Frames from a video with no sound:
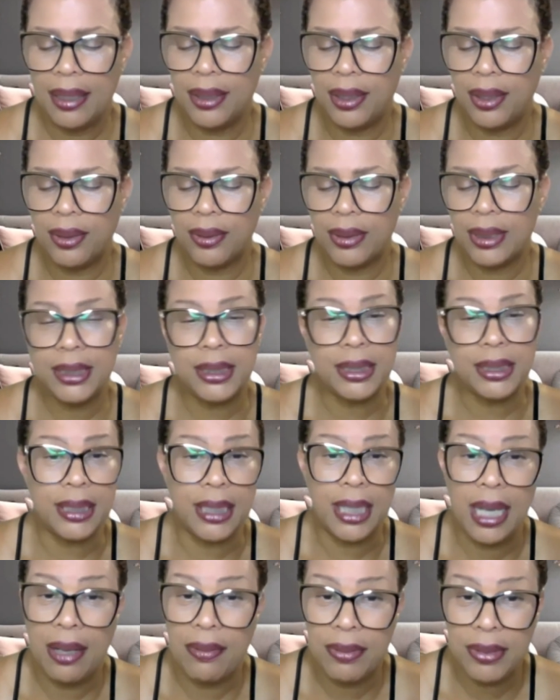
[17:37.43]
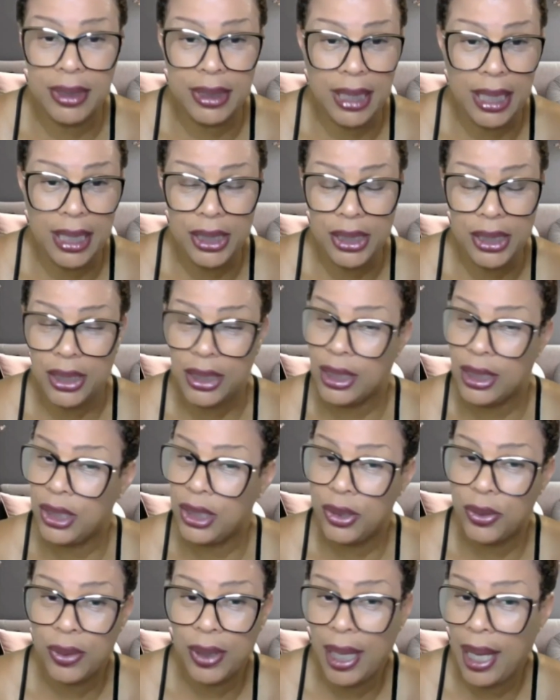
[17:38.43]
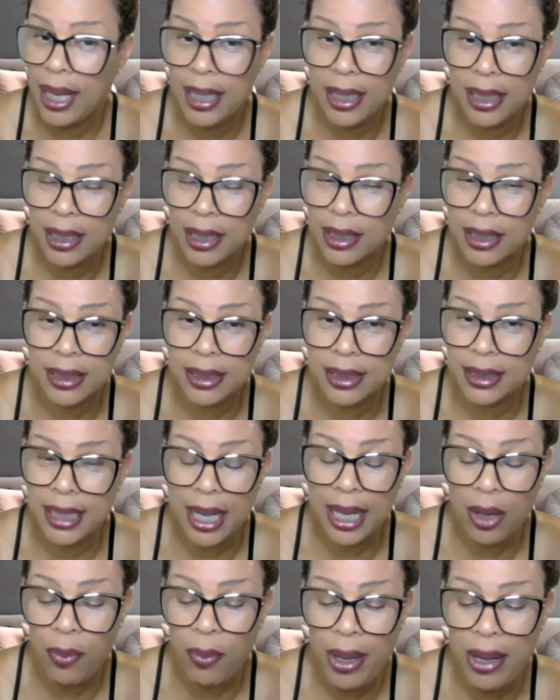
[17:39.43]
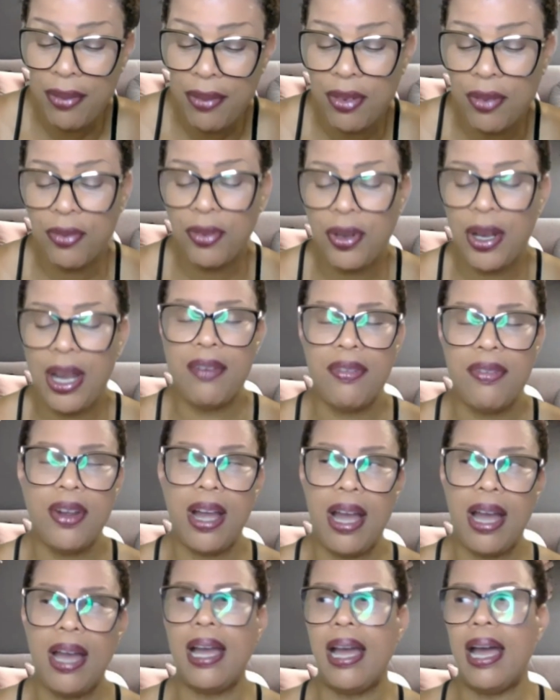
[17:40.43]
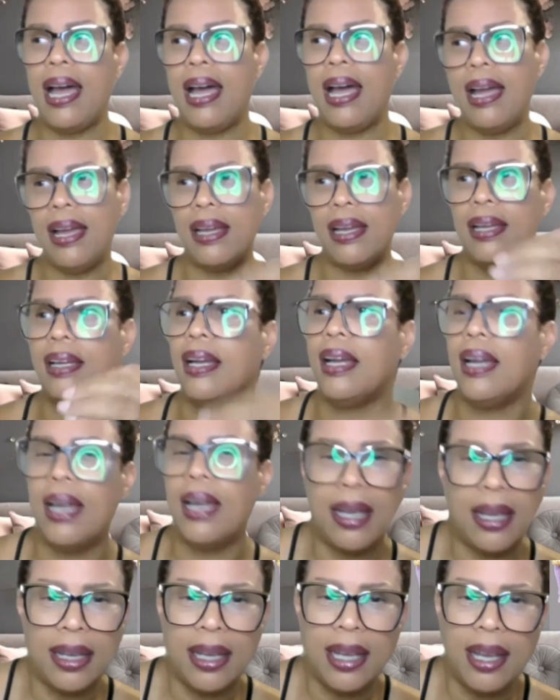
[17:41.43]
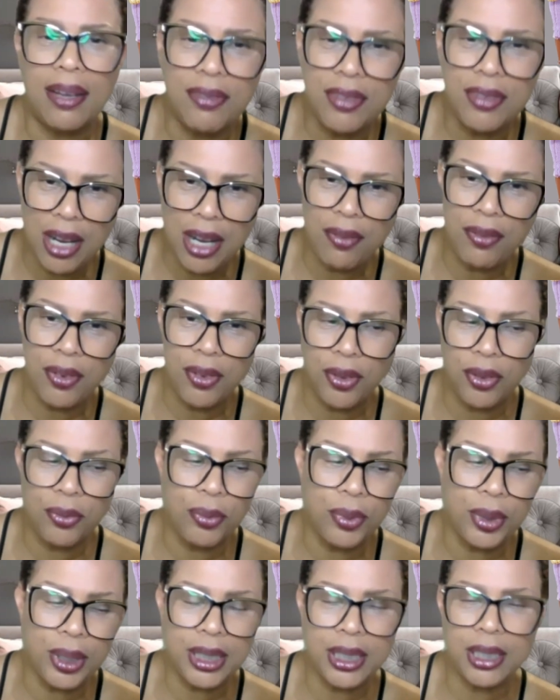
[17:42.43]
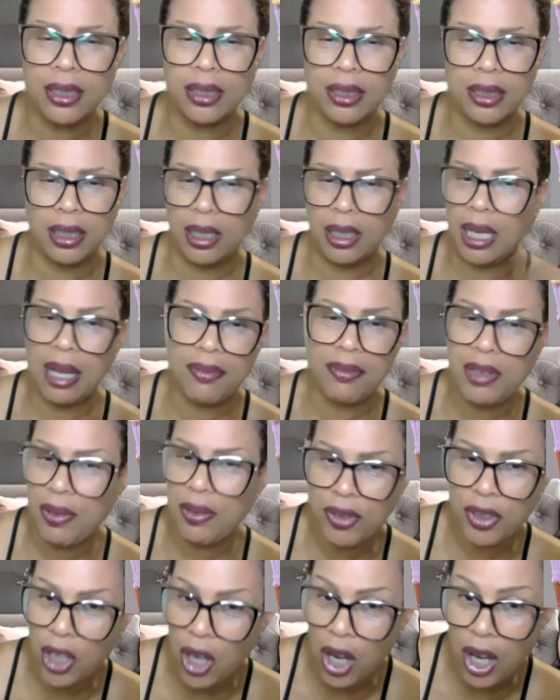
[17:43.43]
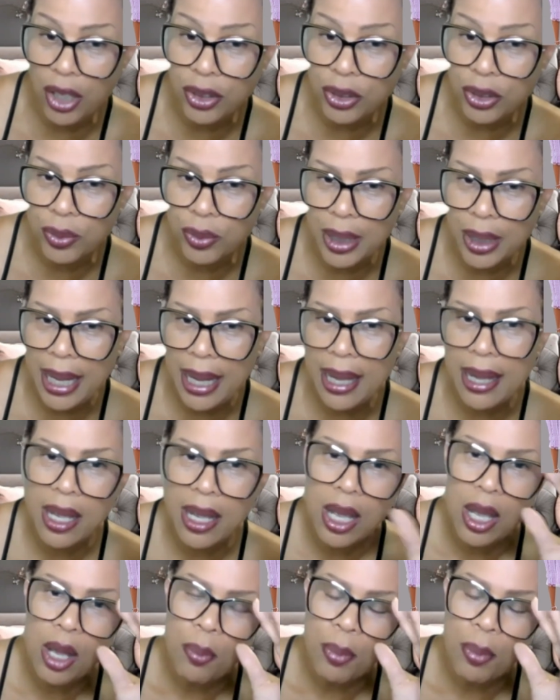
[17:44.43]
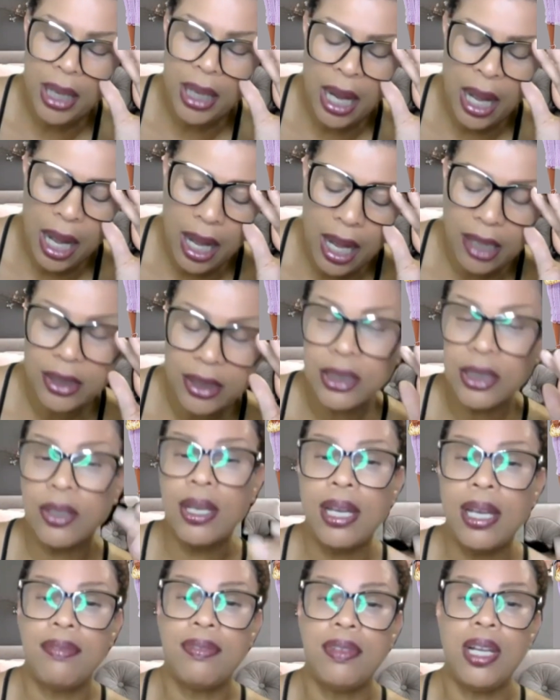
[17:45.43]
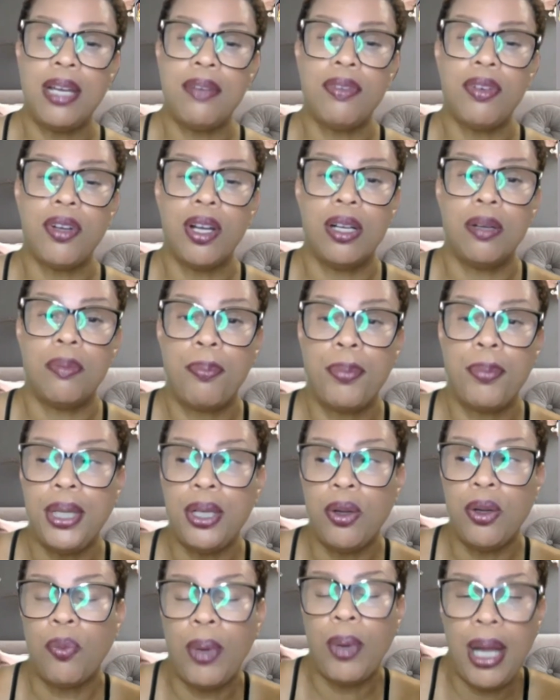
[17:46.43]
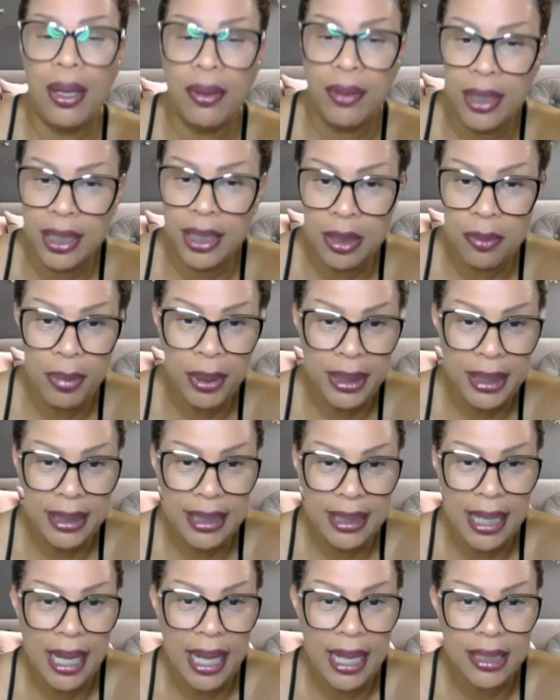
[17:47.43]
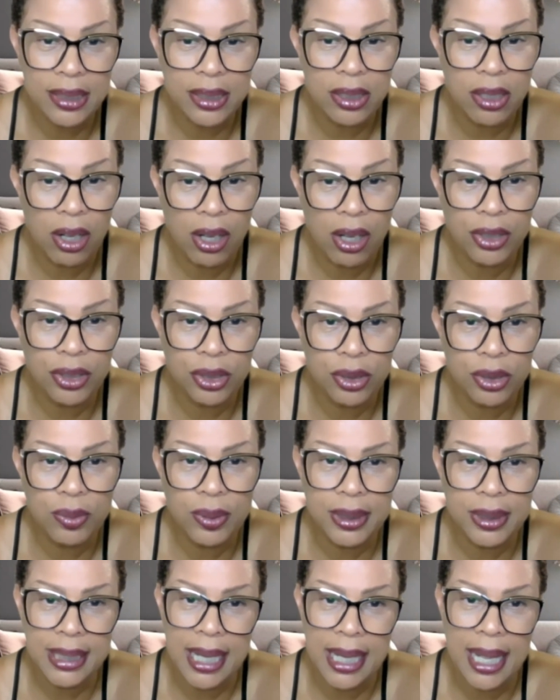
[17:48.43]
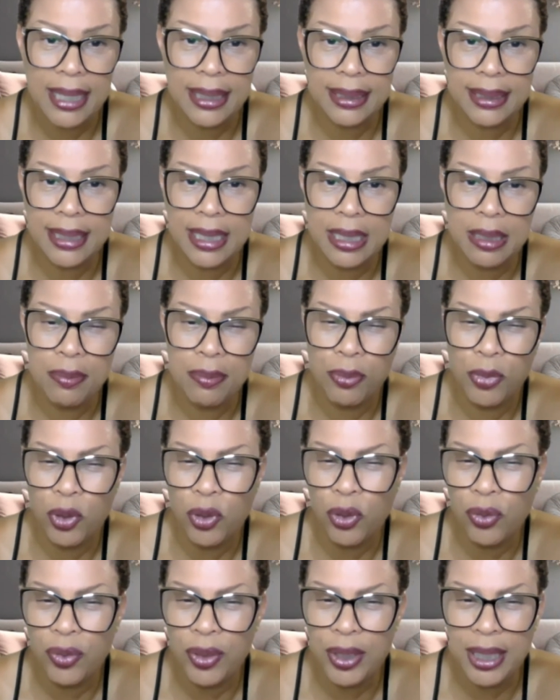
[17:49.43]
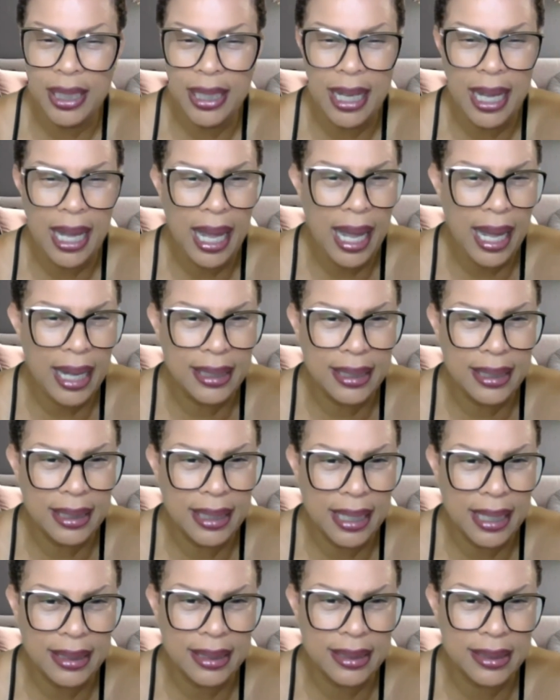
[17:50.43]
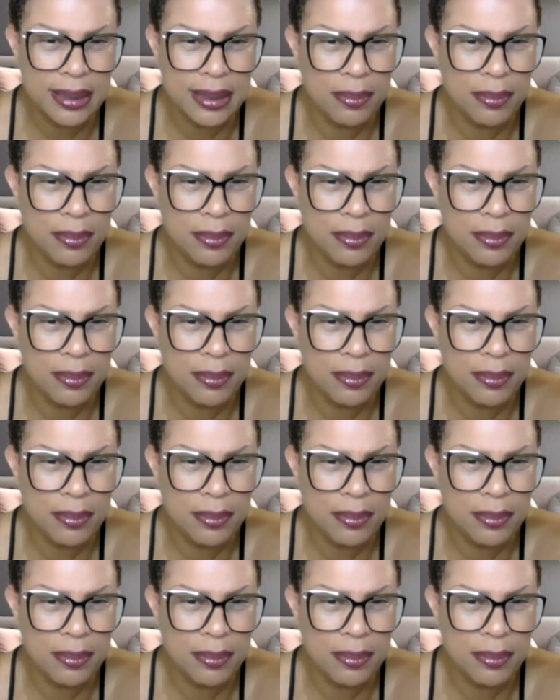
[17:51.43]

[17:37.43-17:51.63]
I know it's the conversation that you can't stay away from forever. I have never really, I've never gone through that, but I also have never been around anybody that has gone through it, that had to keep moving and hiding.